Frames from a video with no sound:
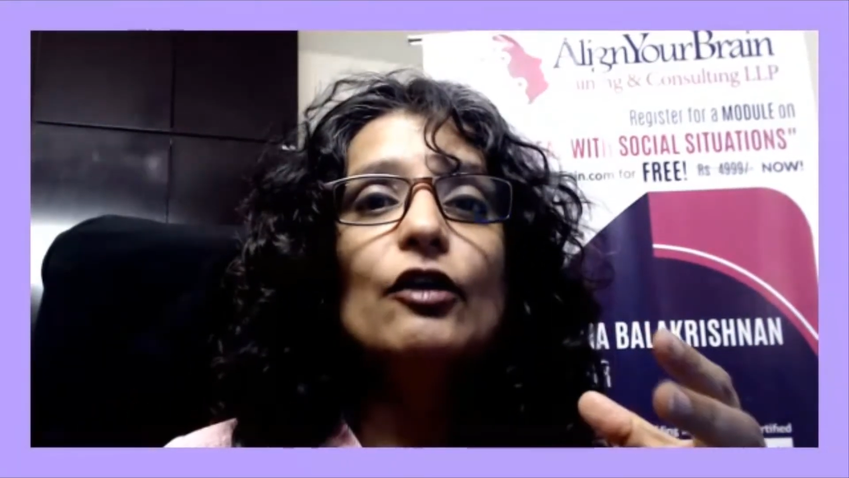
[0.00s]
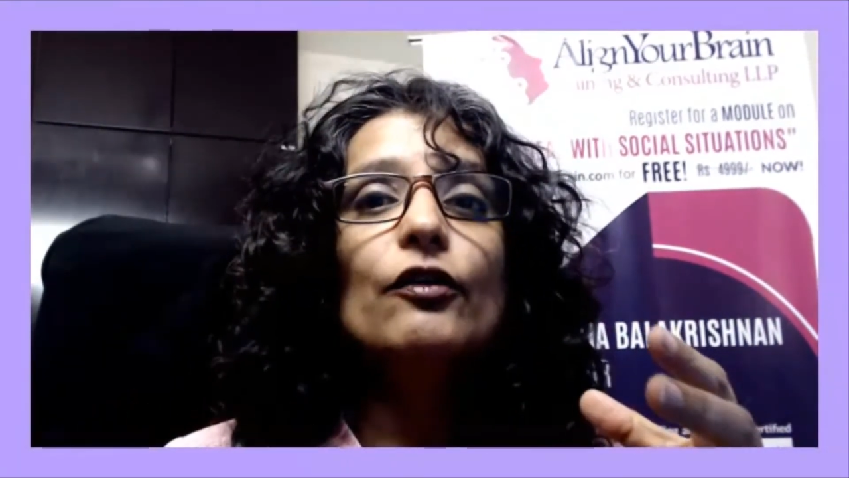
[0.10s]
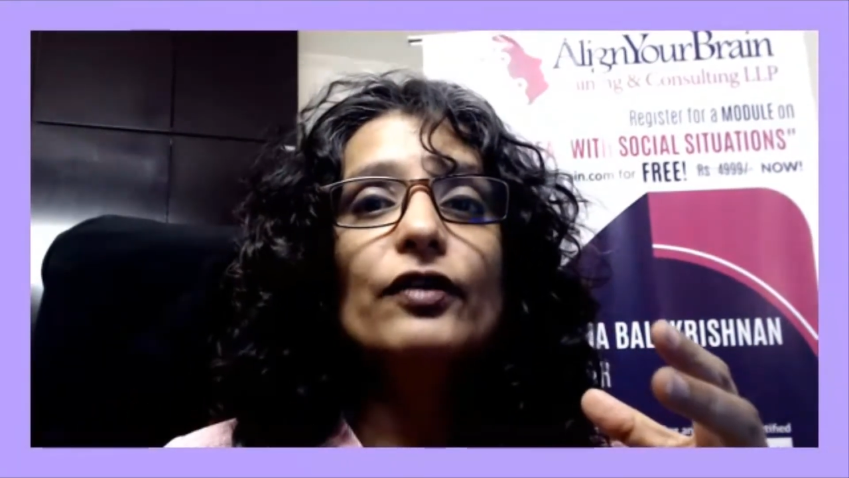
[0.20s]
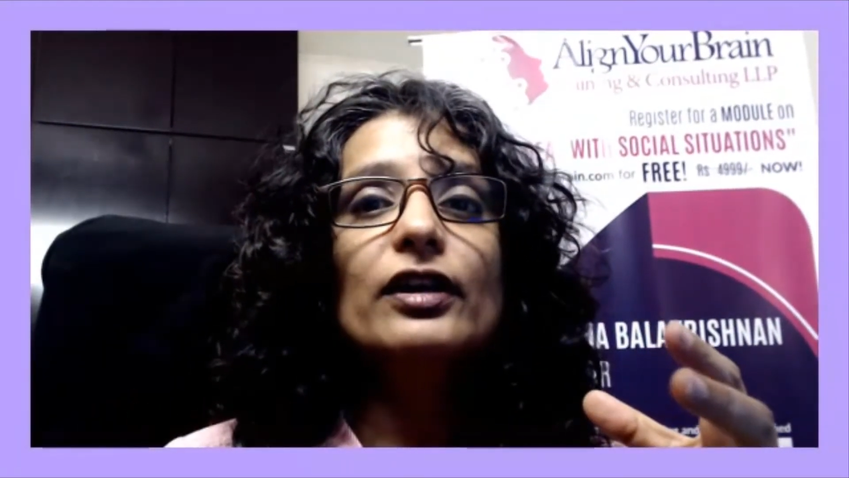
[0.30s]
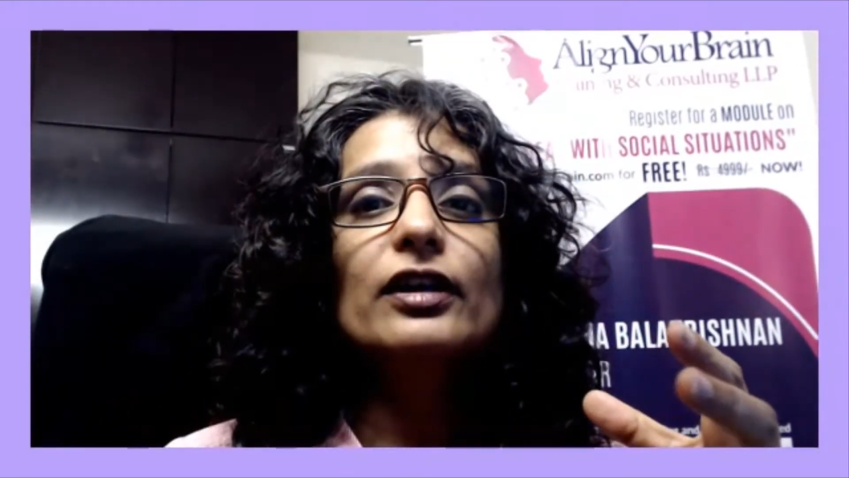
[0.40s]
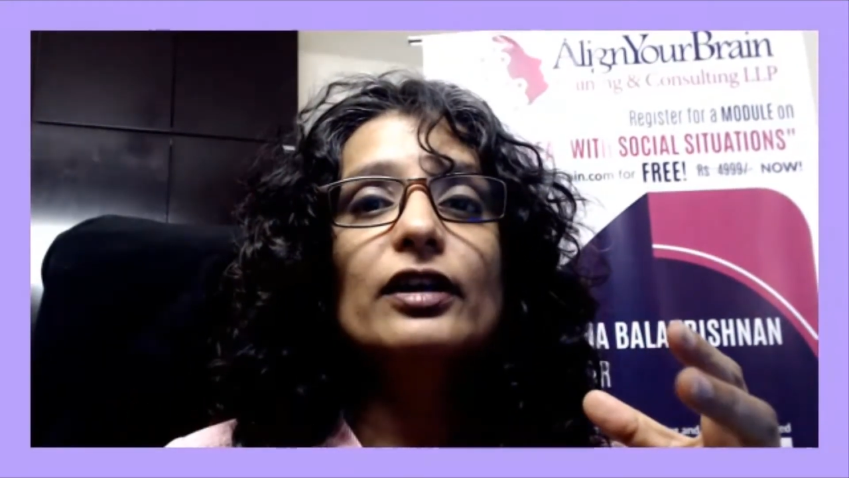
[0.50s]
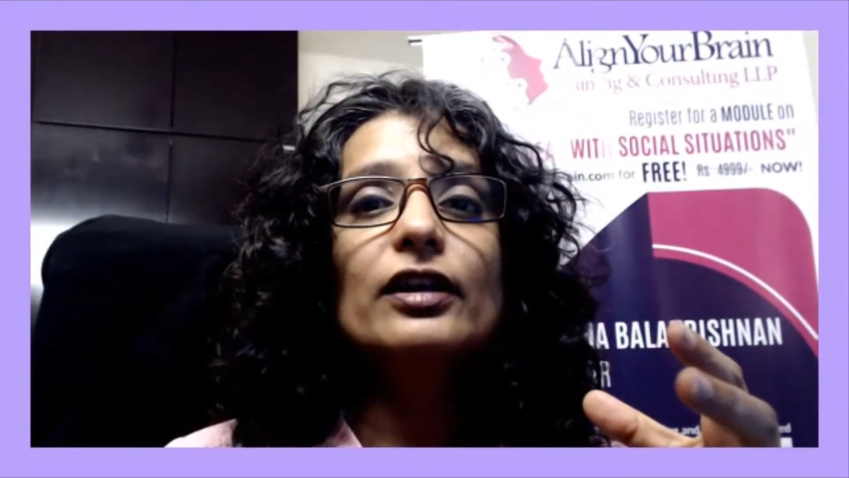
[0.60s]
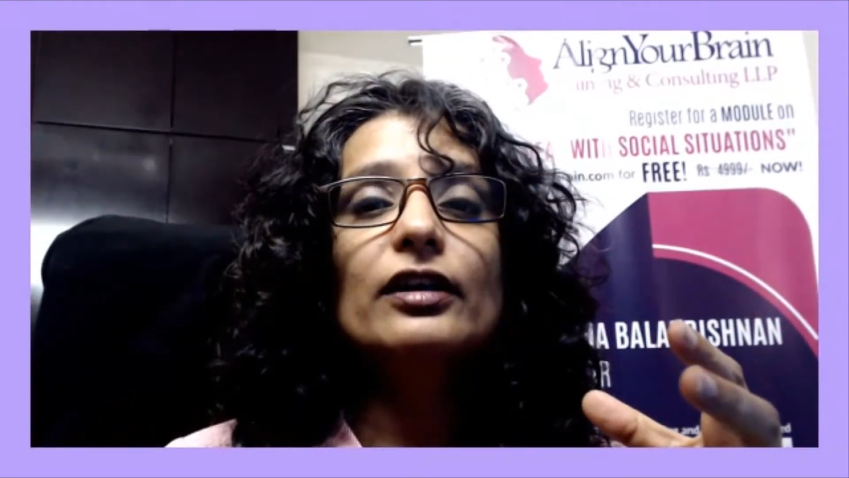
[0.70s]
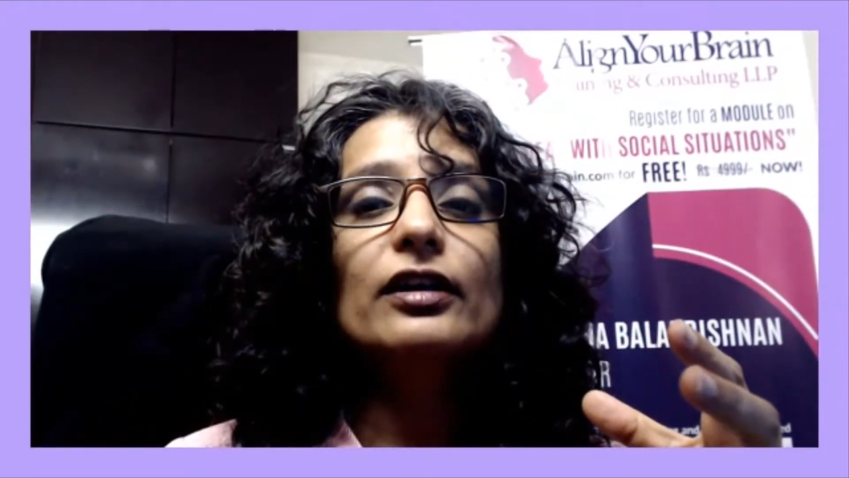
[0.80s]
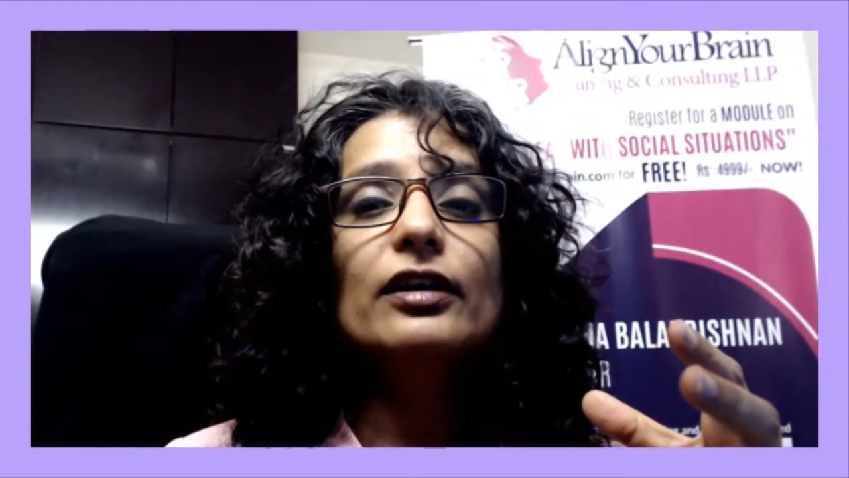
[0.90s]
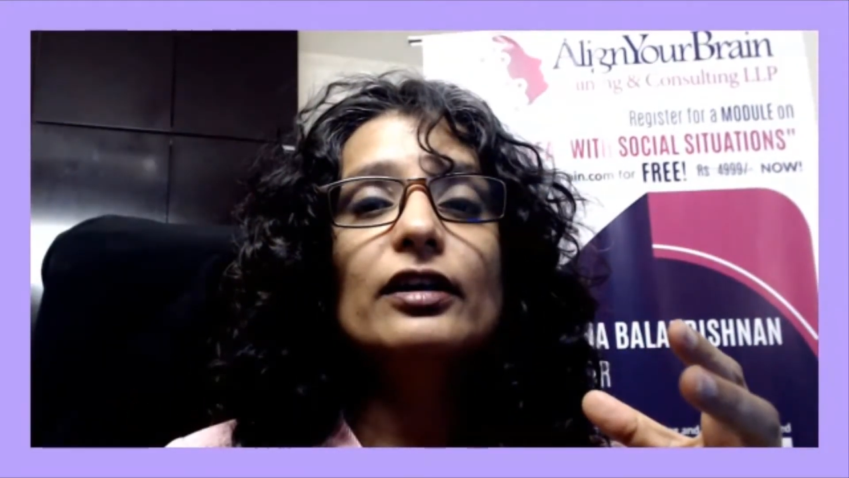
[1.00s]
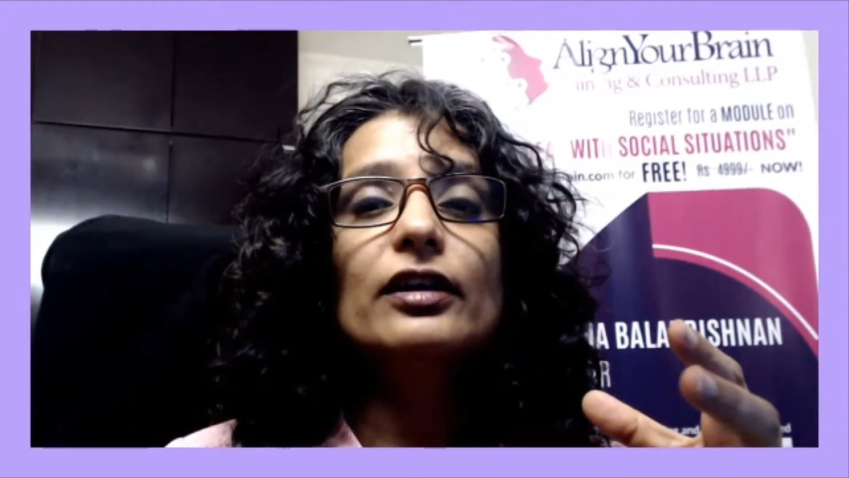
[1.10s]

of it in terms of